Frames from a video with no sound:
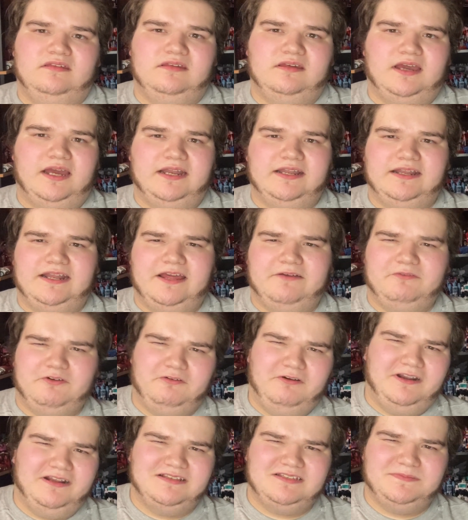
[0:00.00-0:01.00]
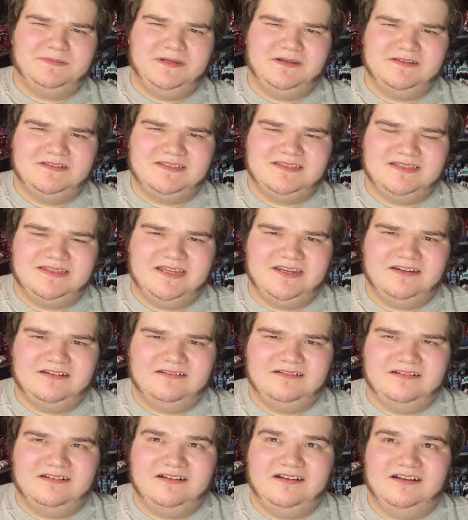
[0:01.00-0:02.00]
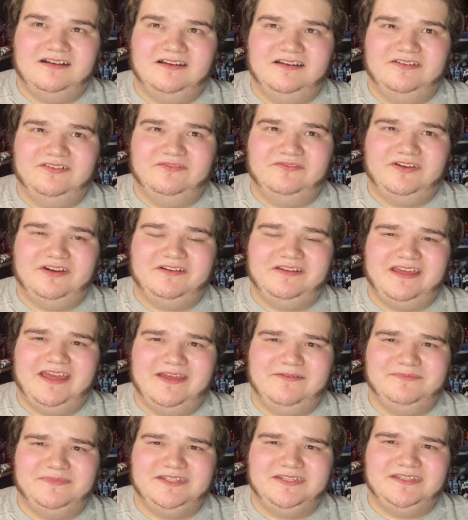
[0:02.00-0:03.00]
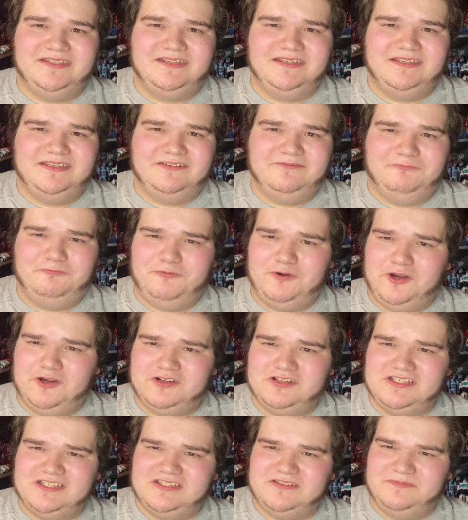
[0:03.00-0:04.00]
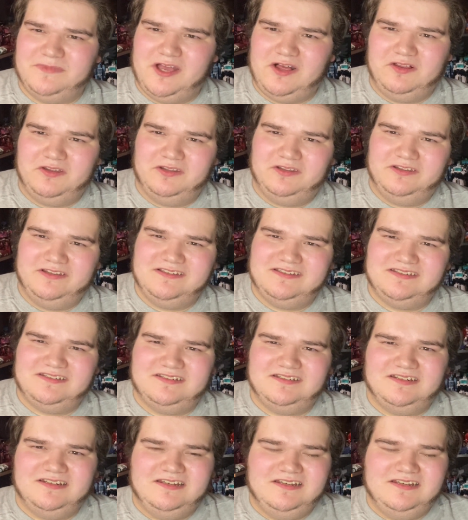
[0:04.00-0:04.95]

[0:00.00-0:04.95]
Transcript: I didn't have a great experience in there. Very empty, weird smell, at least